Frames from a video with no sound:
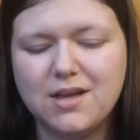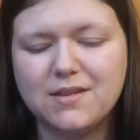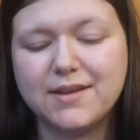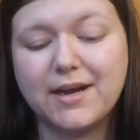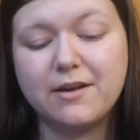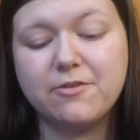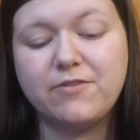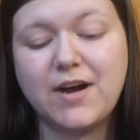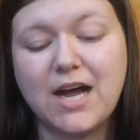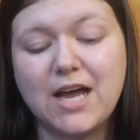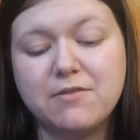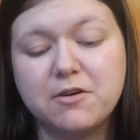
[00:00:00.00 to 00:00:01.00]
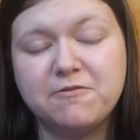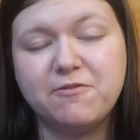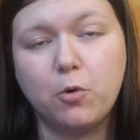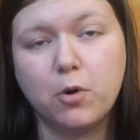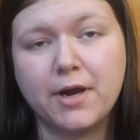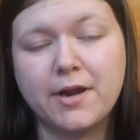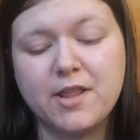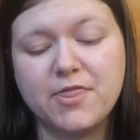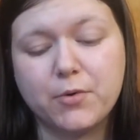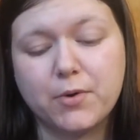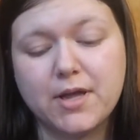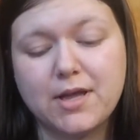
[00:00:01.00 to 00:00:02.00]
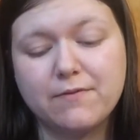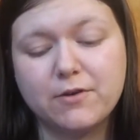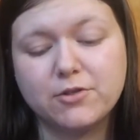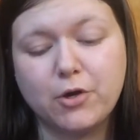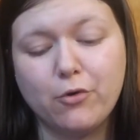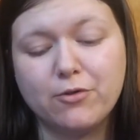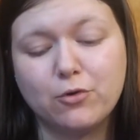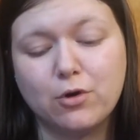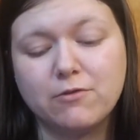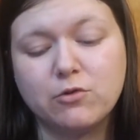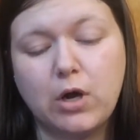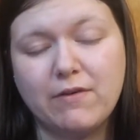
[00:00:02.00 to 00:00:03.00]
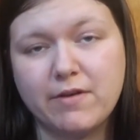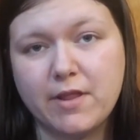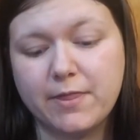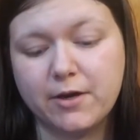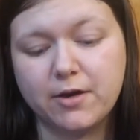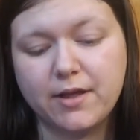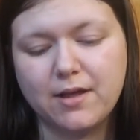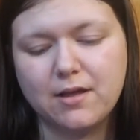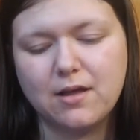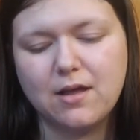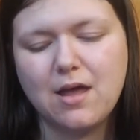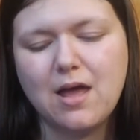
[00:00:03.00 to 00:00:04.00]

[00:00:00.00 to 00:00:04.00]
They got a 5, a 4, and a 3 for a total score of 12 out of 30.